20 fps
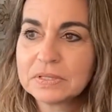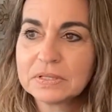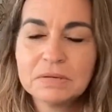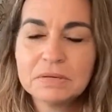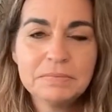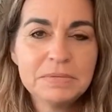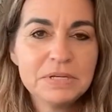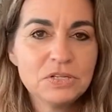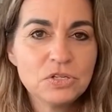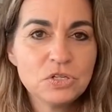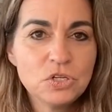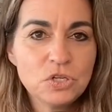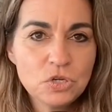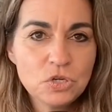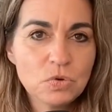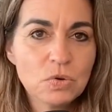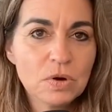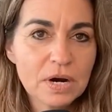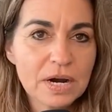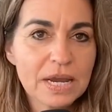It means
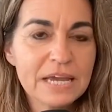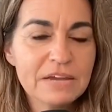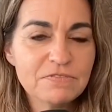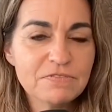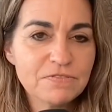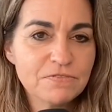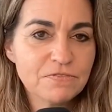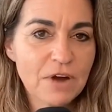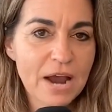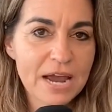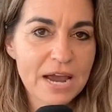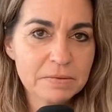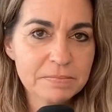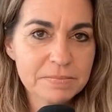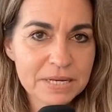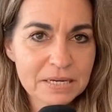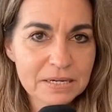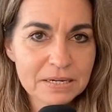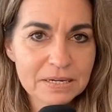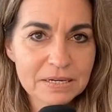you are a
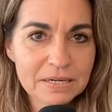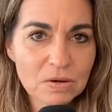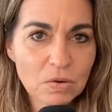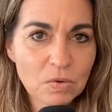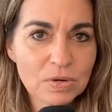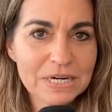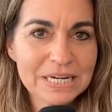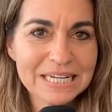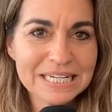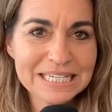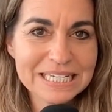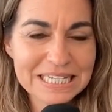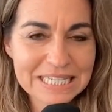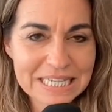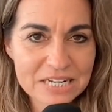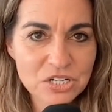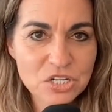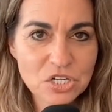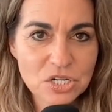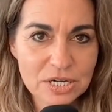fragment or an
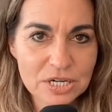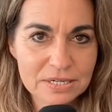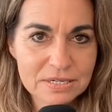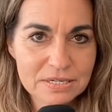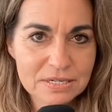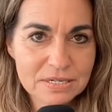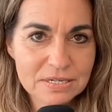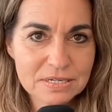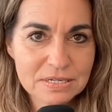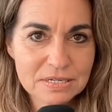extension